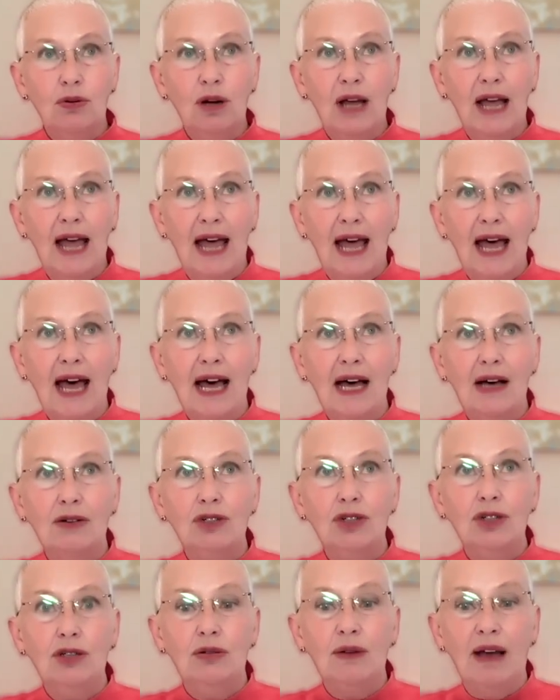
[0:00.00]
how
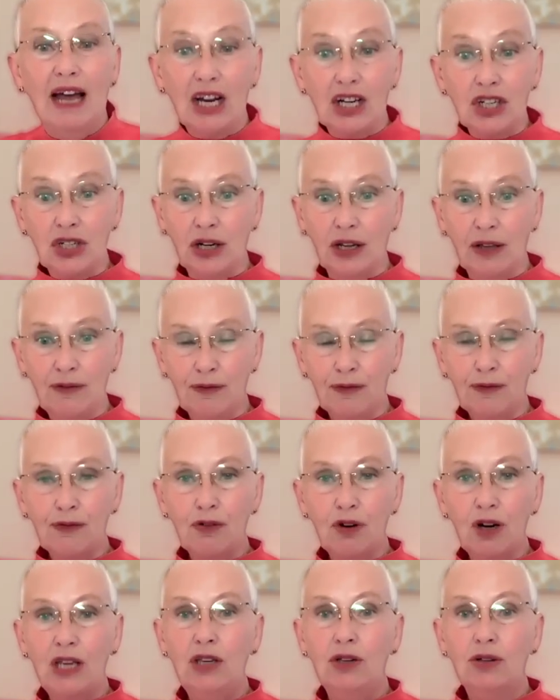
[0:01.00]
do you actually
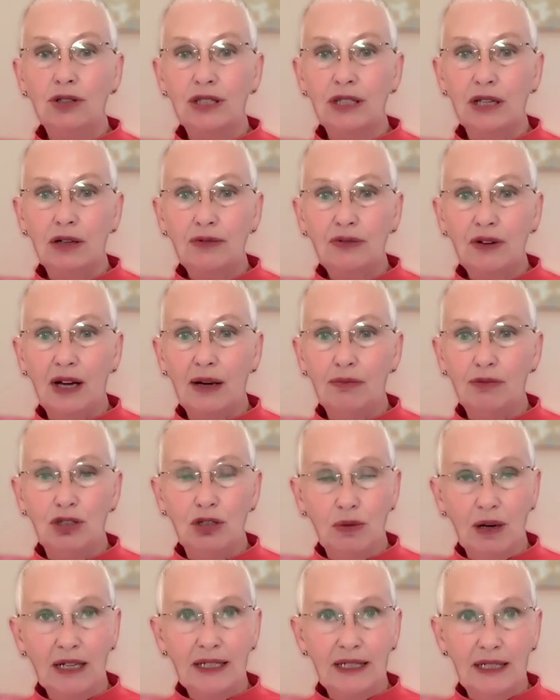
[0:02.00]
free yourself up
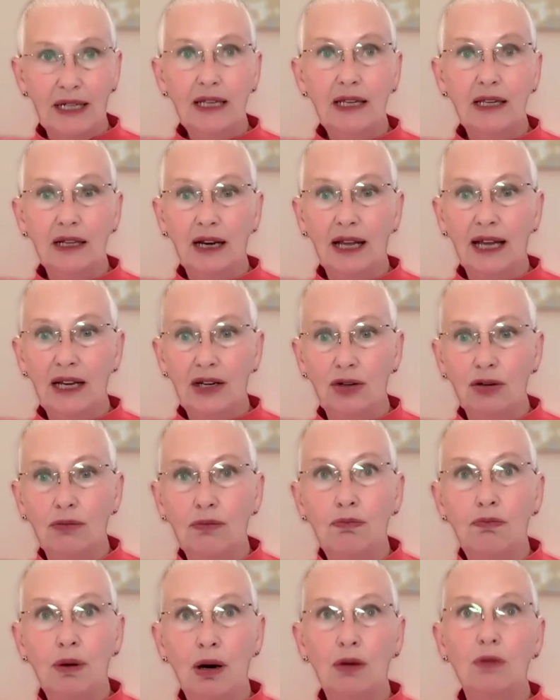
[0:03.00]
to articulate your
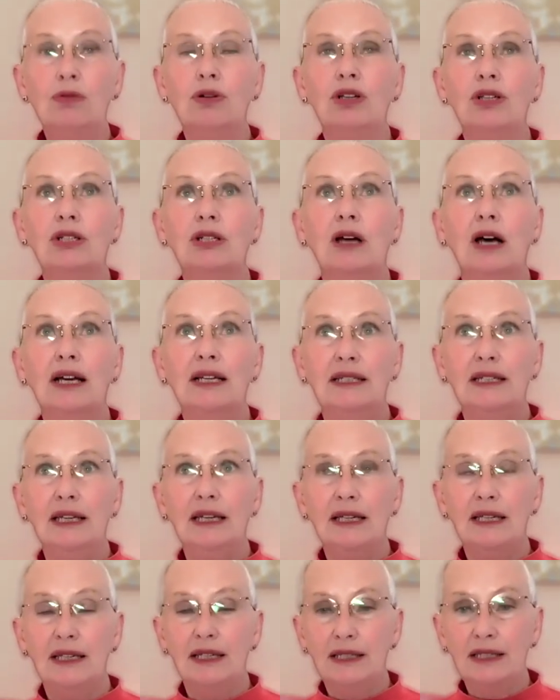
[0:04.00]
boldest
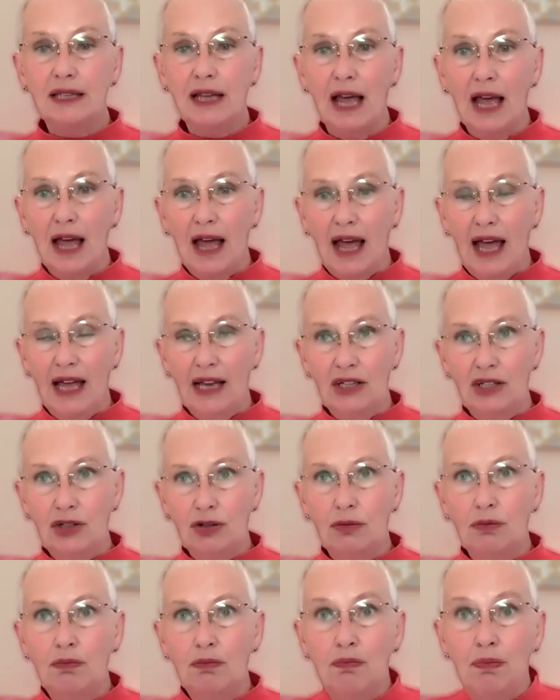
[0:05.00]
ideas and
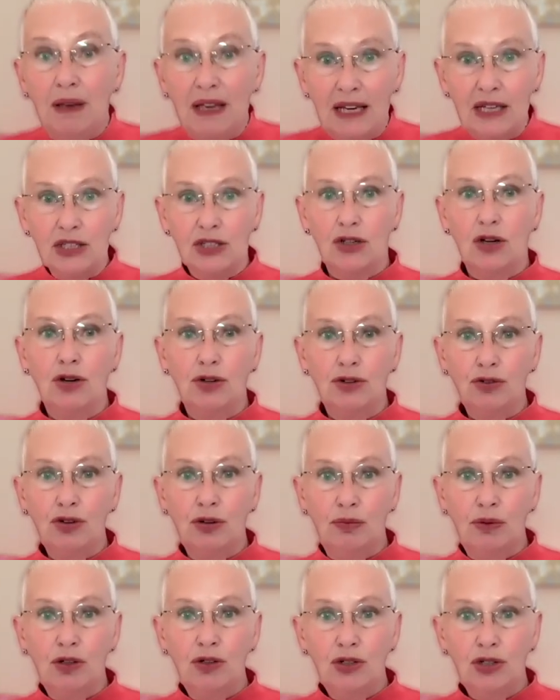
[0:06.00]
your biggest
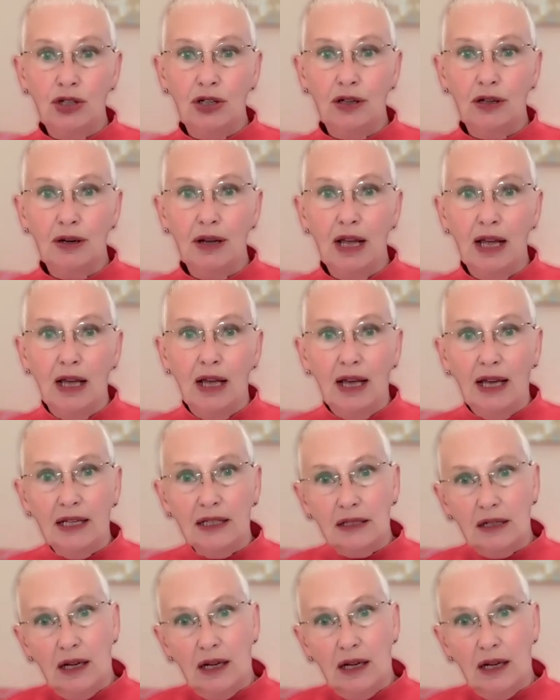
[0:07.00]
contribution? It's